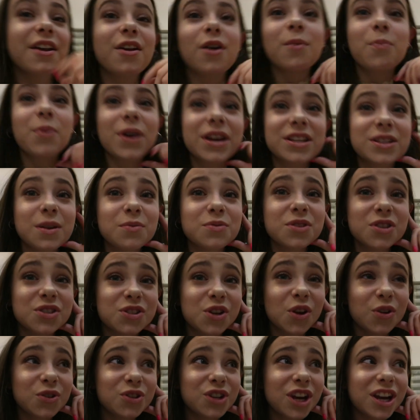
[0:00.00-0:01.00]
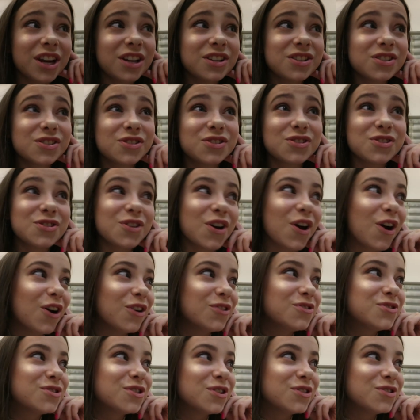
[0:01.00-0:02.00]
And I've picked up some sushi because, you
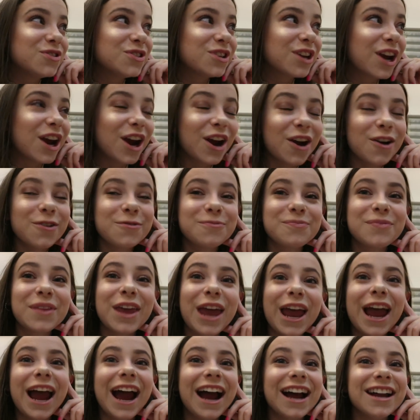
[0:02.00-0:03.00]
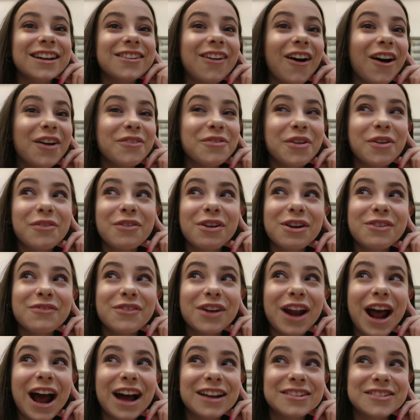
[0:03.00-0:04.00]
know, sushi girl. And I've never
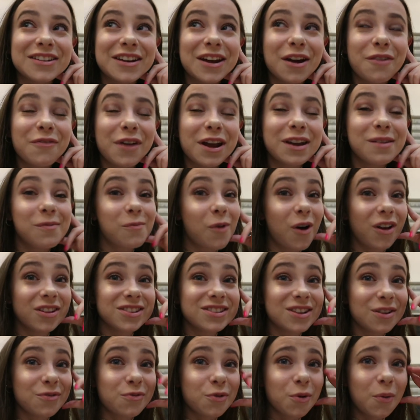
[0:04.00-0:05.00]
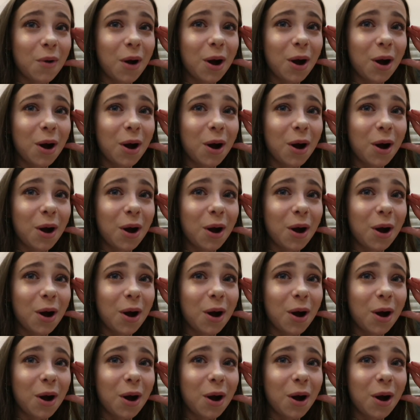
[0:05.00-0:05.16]
even had it. I've had it once, I threw